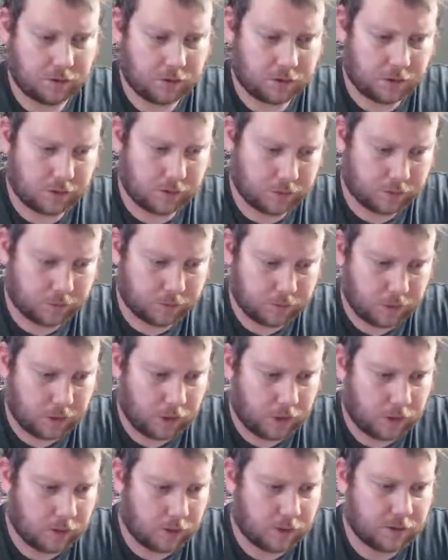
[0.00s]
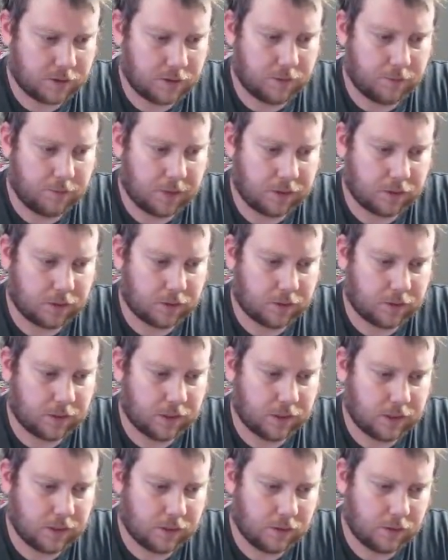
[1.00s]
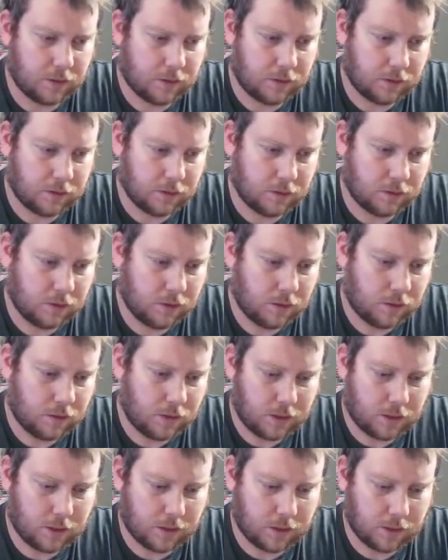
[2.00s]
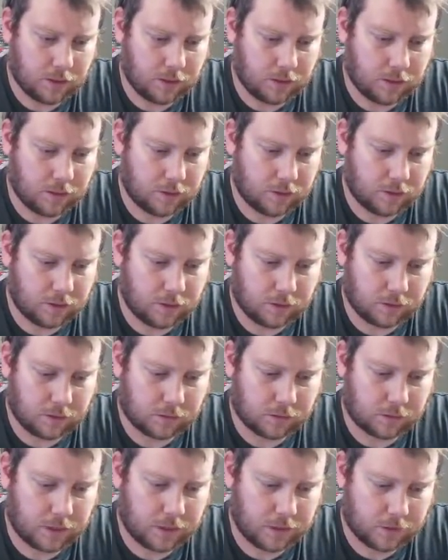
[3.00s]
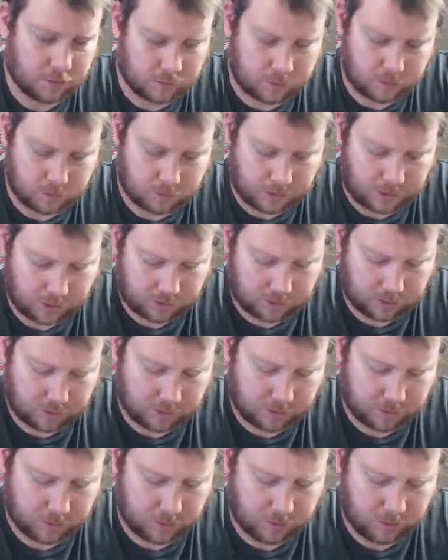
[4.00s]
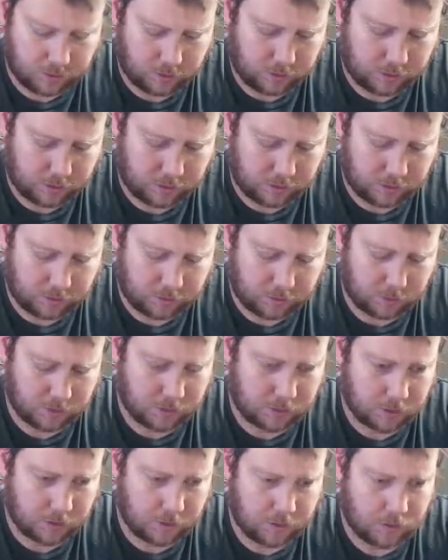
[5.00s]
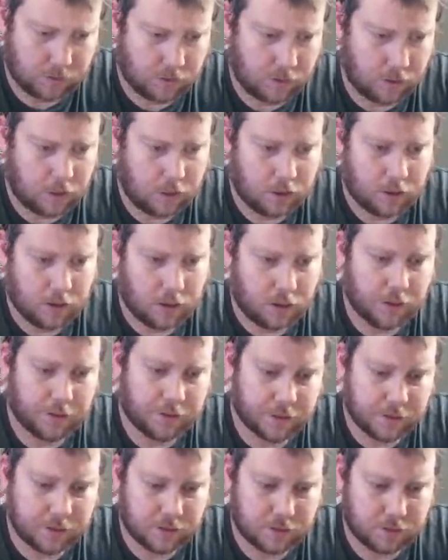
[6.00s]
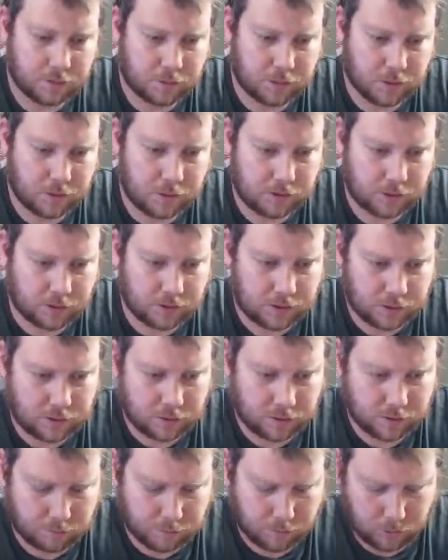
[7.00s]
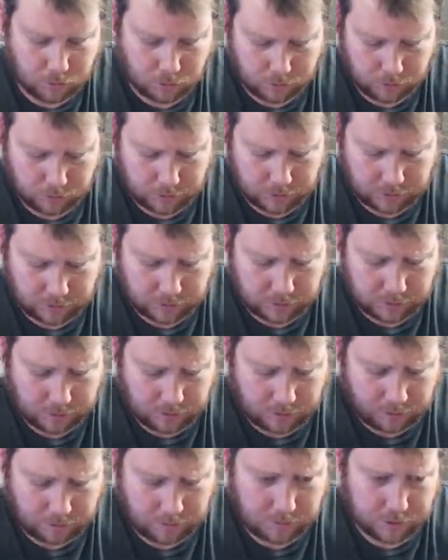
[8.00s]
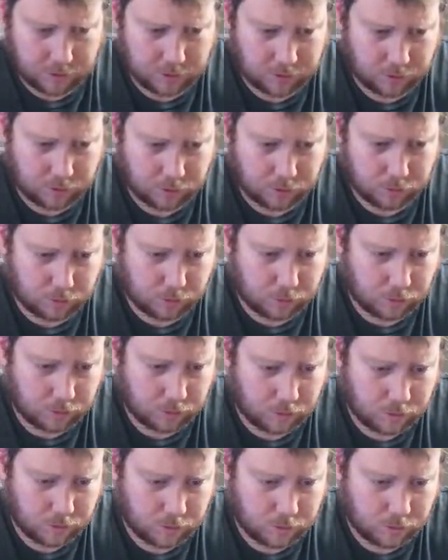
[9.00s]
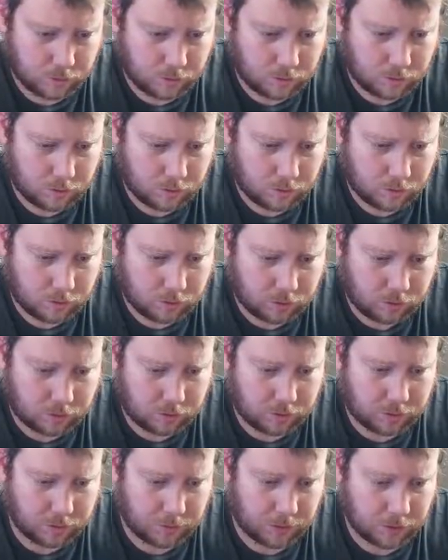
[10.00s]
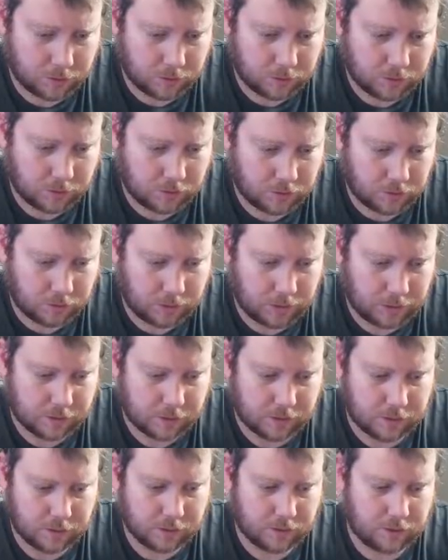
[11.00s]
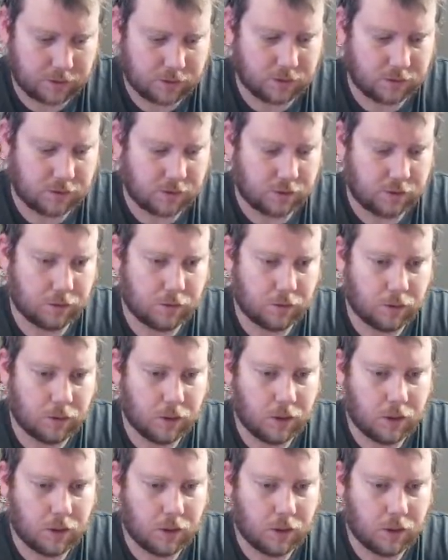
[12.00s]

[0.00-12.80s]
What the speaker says: So yes, the Mega Glade and the Dark Ride. There's no texture on this one. And then this one, you can tell the border at the top is too small, and around it, it's just too.